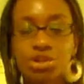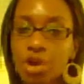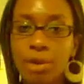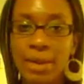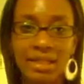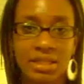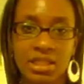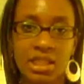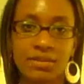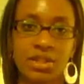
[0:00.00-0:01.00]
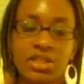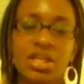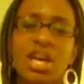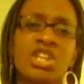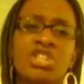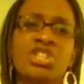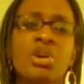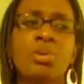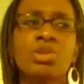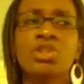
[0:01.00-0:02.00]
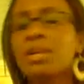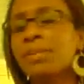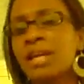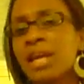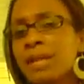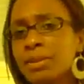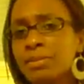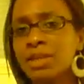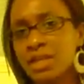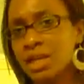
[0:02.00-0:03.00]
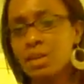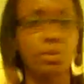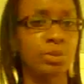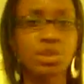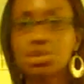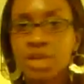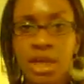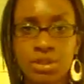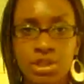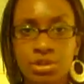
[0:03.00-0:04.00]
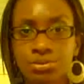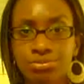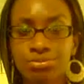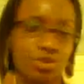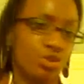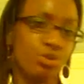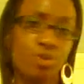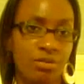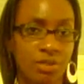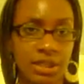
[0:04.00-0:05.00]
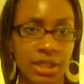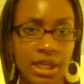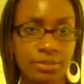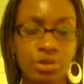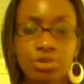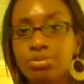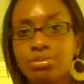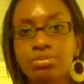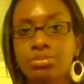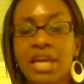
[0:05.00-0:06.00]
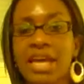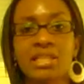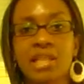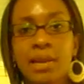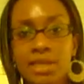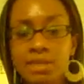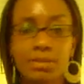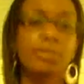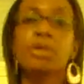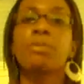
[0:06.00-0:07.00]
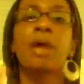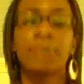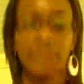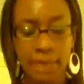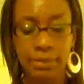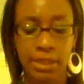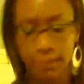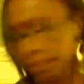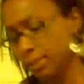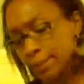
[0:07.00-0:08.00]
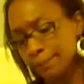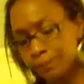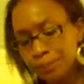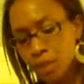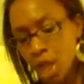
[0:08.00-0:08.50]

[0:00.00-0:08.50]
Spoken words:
gonna go back to Stevie because she's always trying to play like Mimi the dumb one, but you dumb too. You are really dumb. You as dumb as Mimi or probably dumber than Mimi.